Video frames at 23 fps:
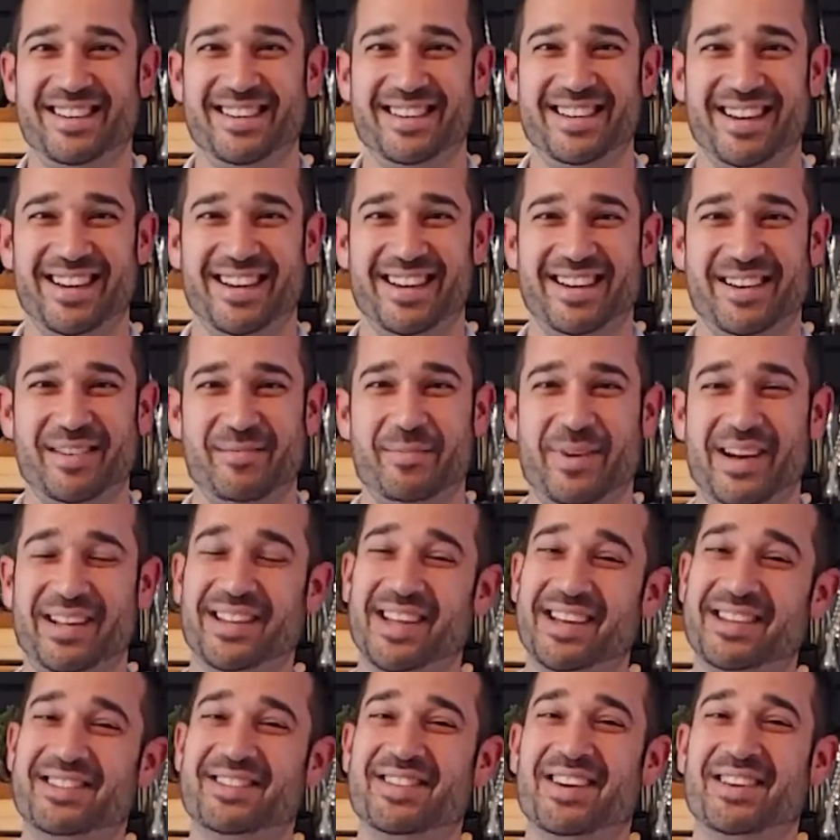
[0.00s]
I'd
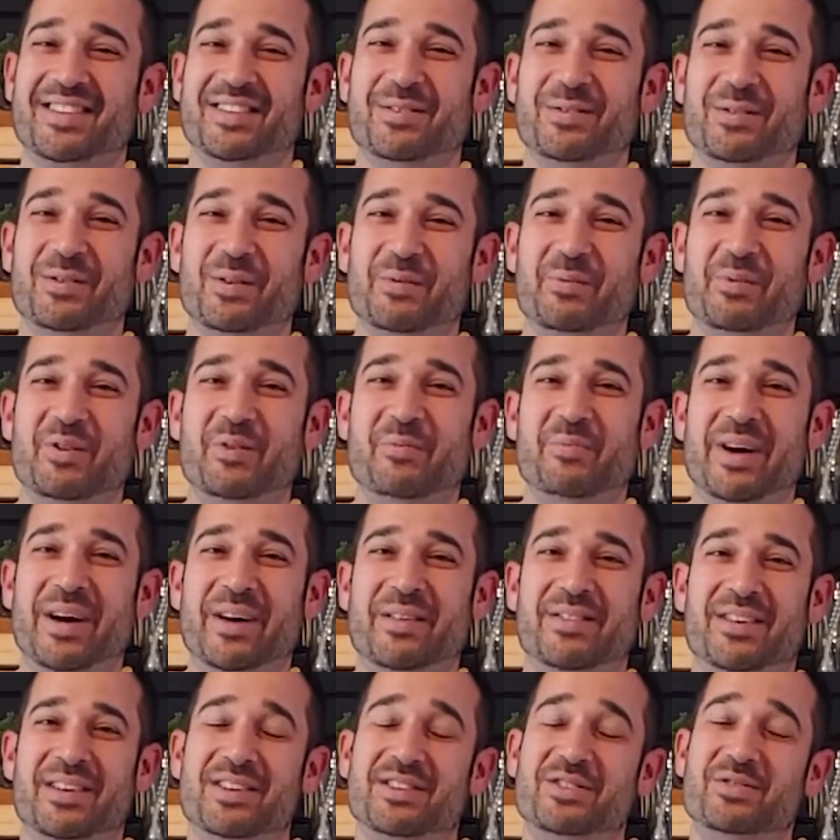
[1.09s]
like to talk to you a little bit
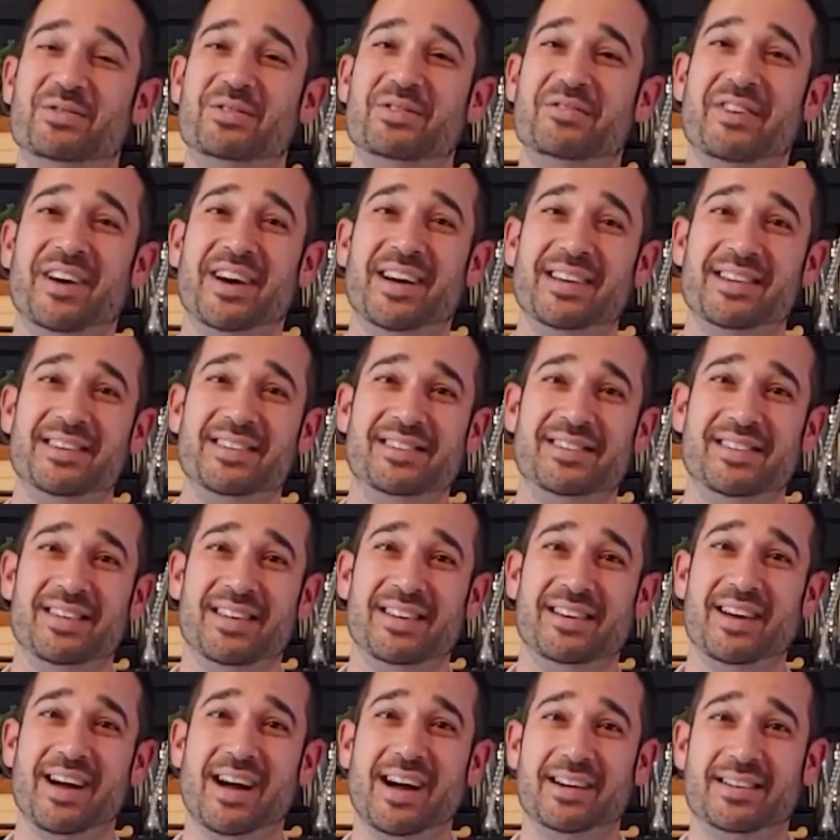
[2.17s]
about the history of ice
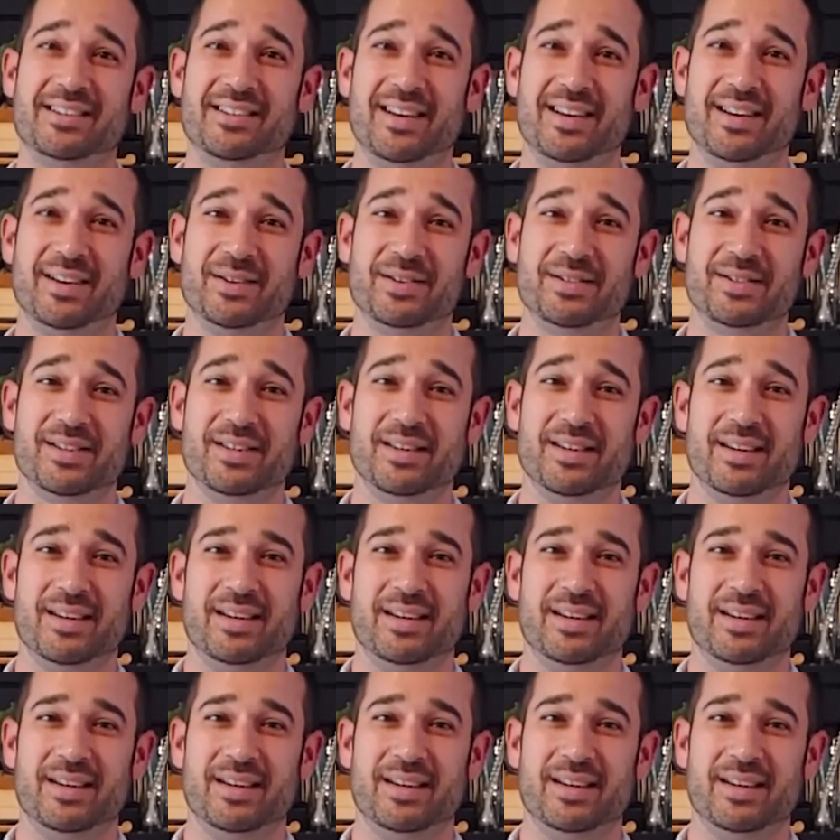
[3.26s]
in cocktails,